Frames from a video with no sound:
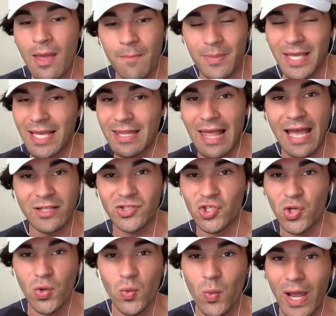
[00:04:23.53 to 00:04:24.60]
being that
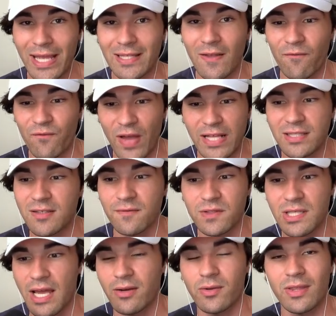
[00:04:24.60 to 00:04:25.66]
two-way defensive
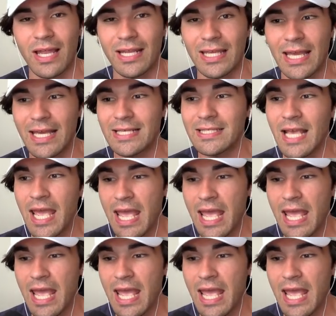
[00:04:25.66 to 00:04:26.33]
center that he is.